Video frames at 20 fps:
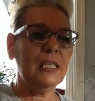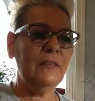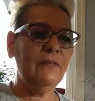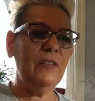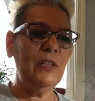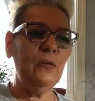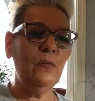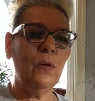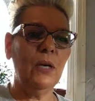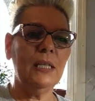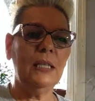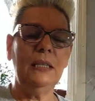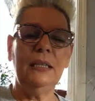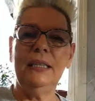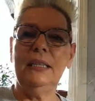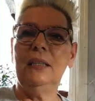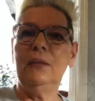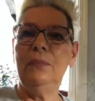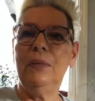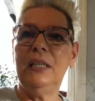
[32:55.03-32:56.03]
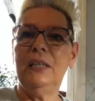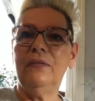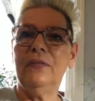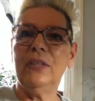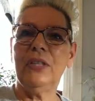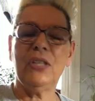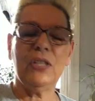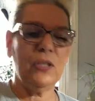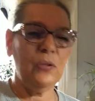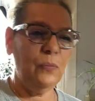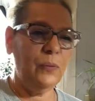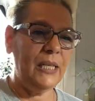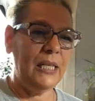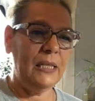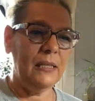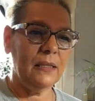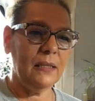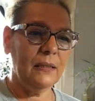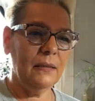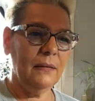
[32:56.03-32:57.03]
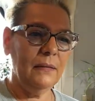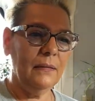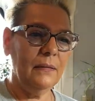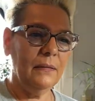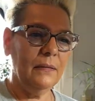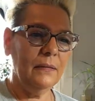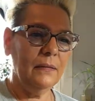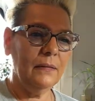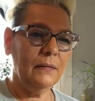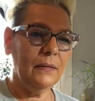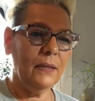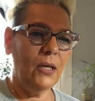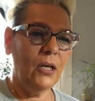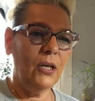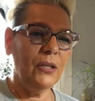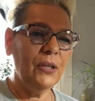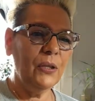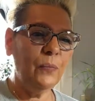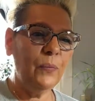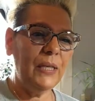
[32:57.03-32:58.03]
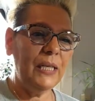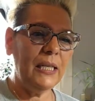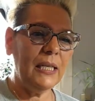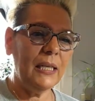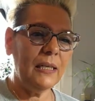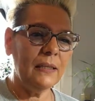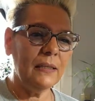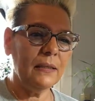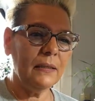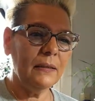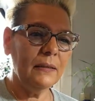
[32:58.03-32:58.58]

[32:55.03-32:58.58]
if you want a little bit of a sweet on the weekend.